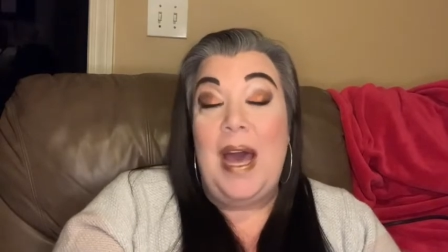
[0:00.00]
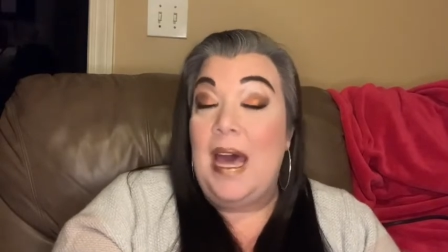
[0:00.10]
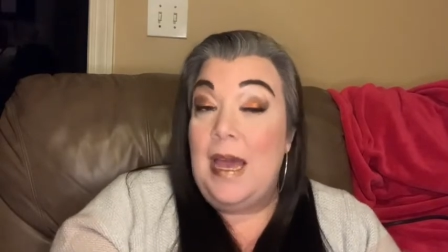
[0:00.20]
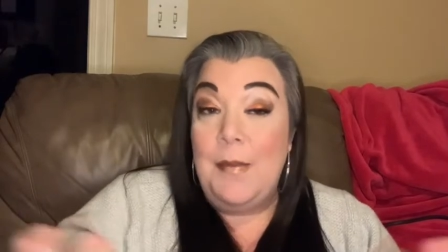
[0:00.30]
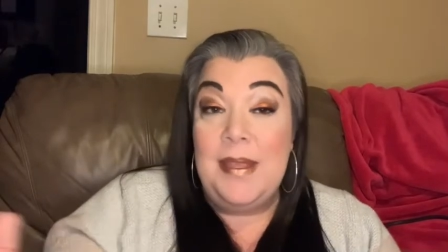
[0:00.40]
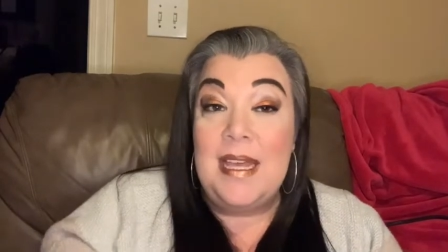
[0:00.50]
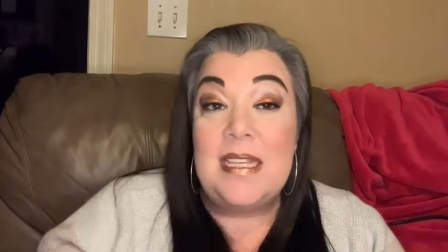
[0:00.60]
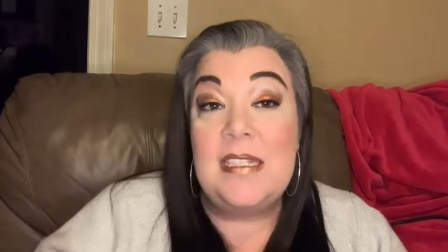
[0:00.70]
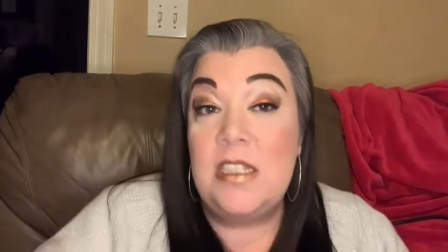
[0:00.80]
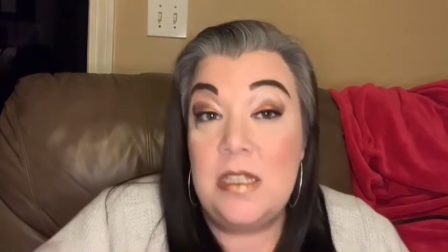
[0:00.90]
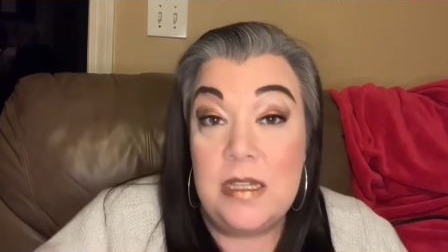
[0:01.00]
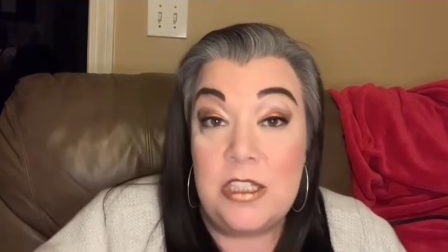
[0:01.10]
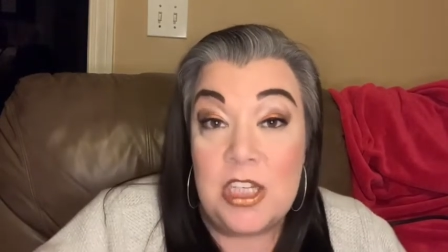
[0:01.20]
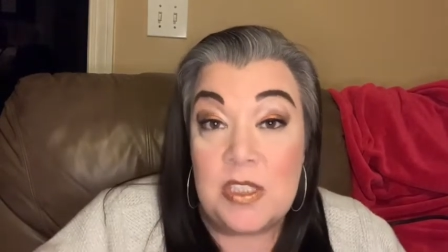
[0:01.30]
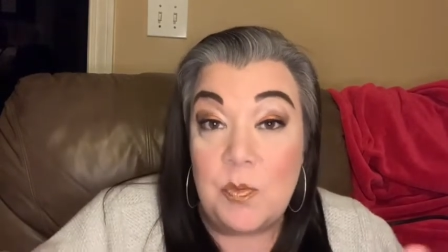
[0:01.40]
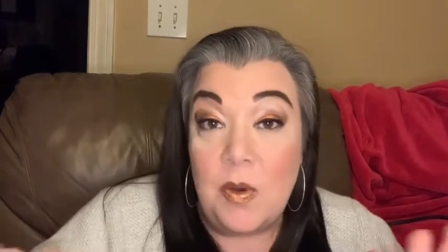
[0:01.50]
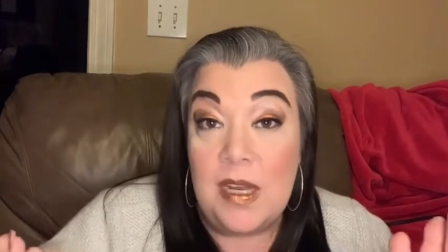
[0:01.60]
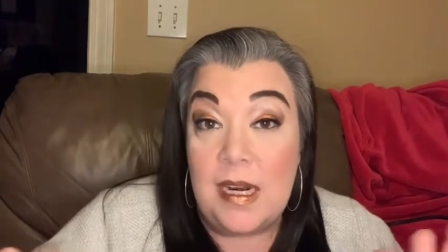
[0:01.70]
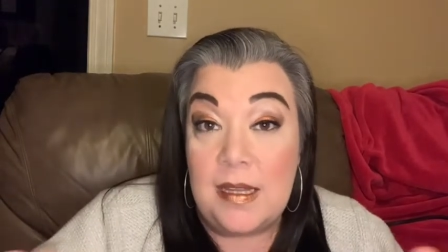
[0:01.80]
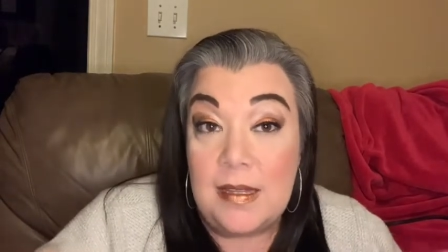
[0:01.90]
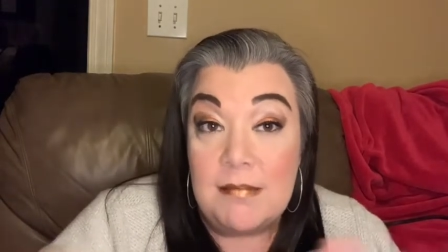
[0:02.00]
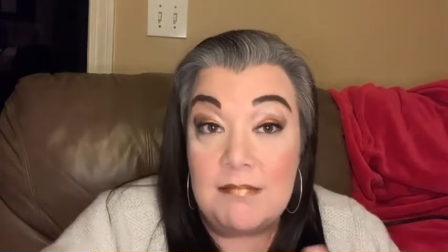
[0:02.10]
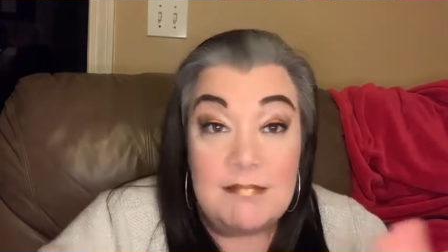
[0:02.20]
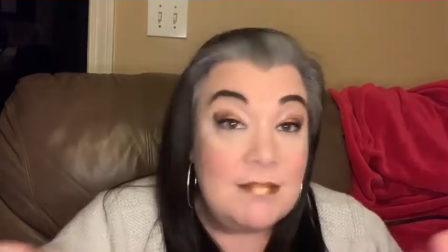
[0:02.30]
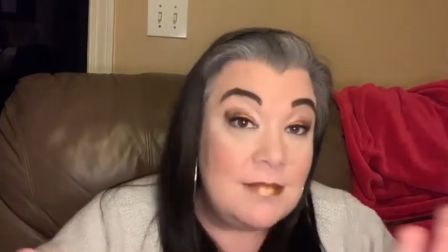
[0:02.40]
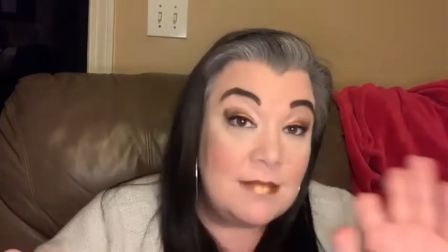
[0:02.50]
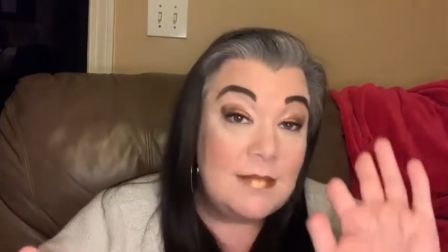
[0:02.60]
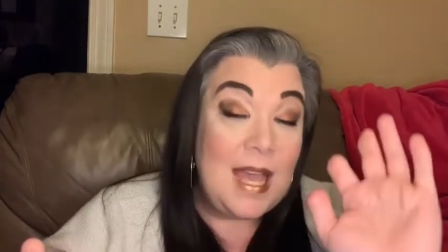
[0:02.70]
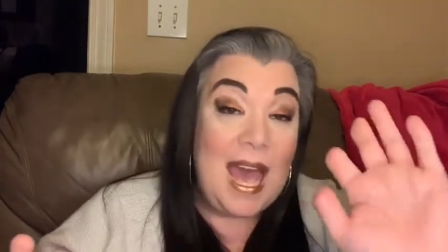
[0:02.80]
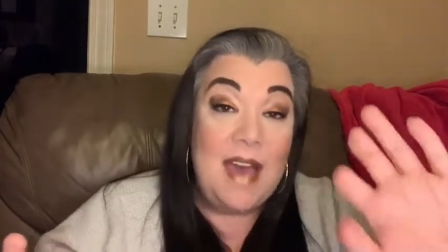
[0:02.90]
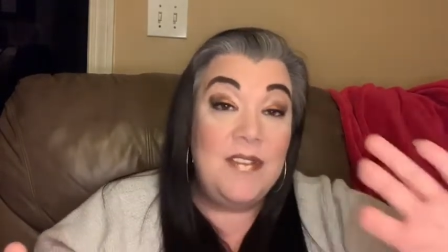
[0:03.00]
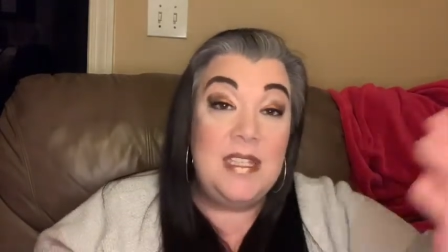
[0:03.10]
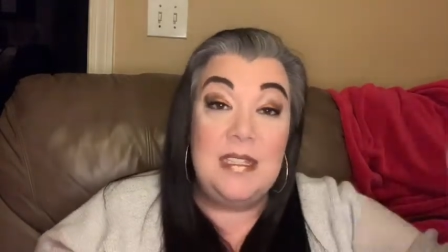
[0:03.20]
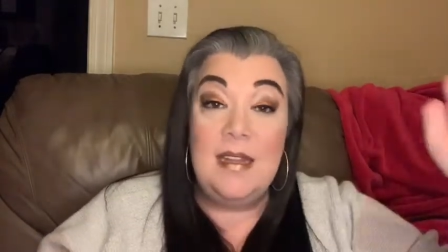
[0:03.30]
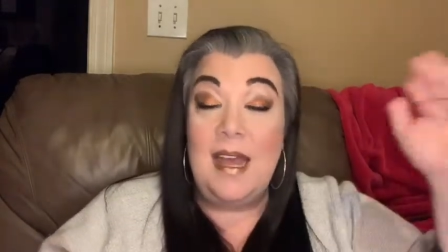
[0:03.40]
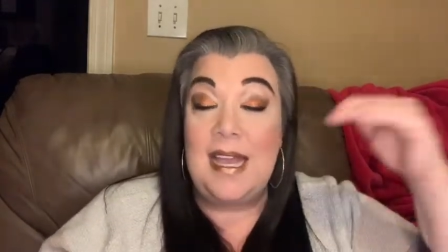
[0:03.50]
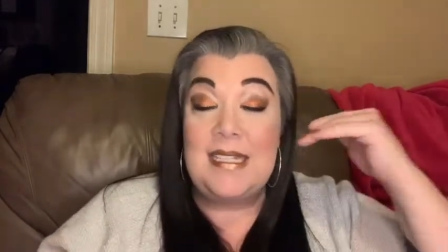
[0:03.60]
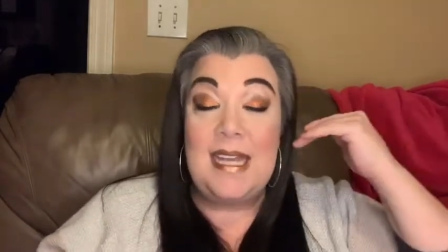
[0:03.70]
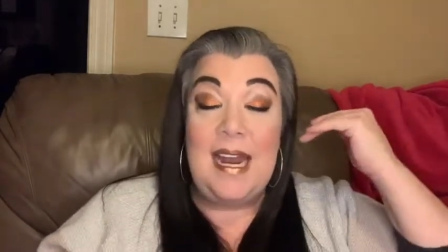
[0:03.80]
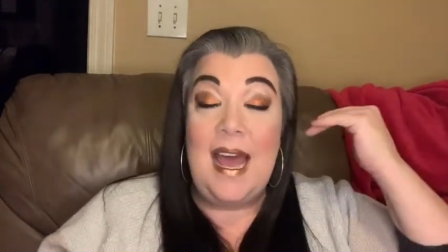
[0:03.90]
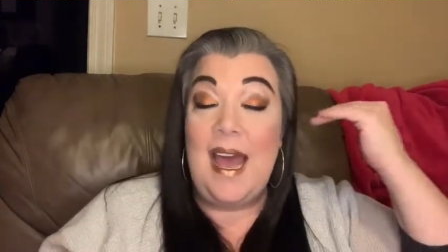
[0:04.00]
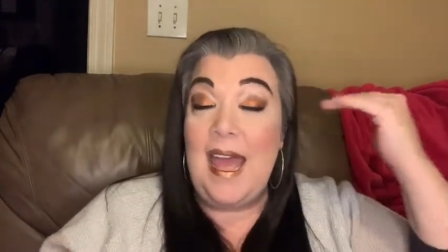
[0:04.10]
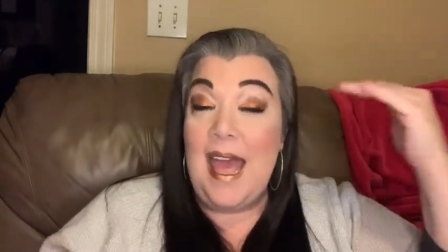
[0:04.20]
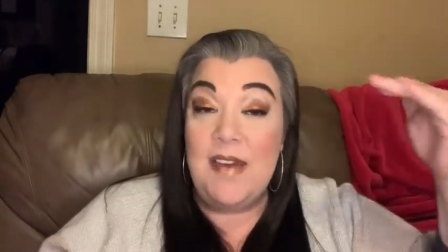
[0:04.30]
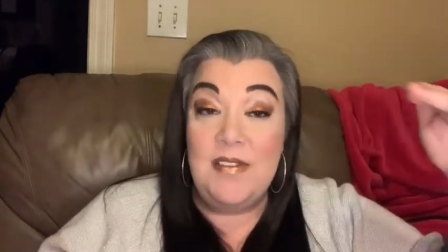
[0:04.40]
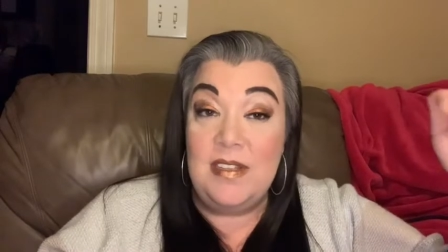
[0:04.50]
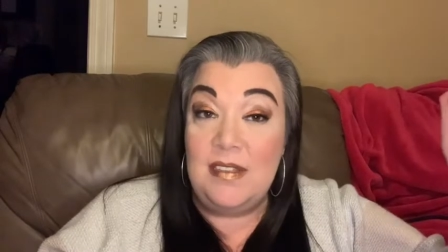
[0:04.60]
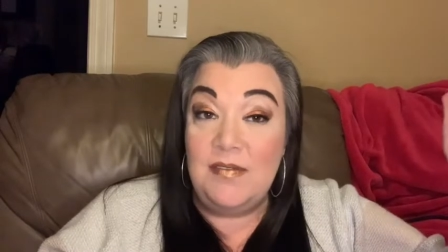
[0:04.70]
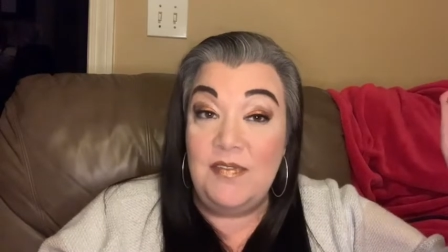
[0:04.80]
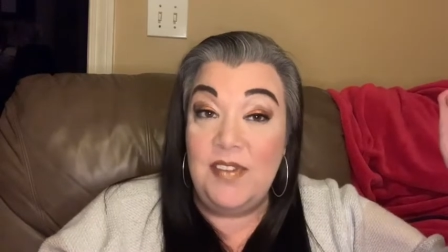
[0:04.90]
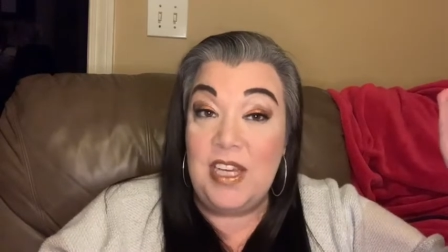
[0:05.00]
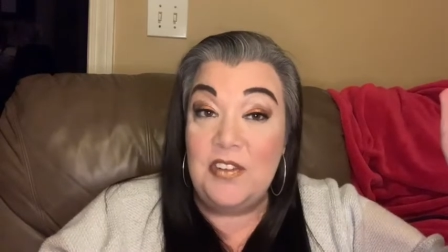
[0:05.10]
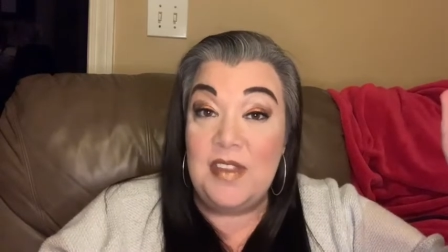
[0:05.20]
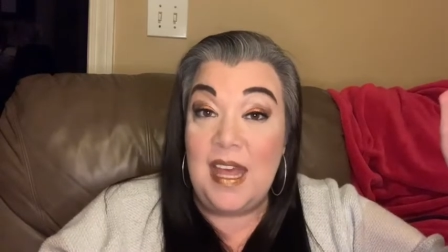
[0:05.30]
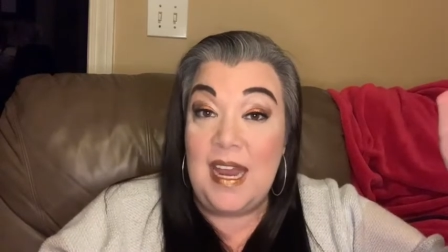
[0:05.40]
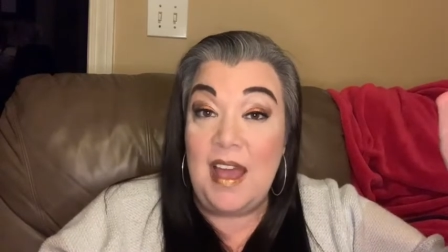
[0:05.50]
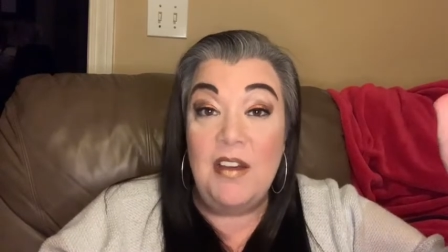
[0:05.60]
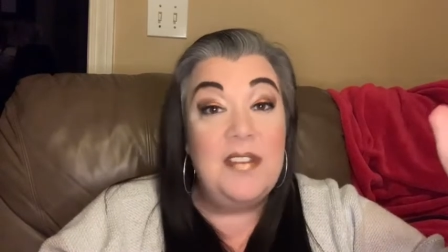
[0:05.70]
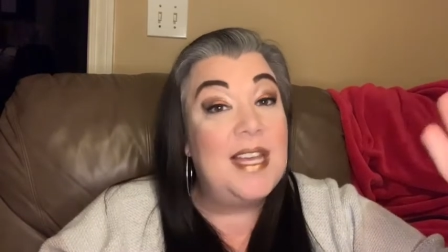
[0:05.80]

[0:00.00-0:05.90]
I, I mean, that's just what I haven't, like I said, I haven't figured that out.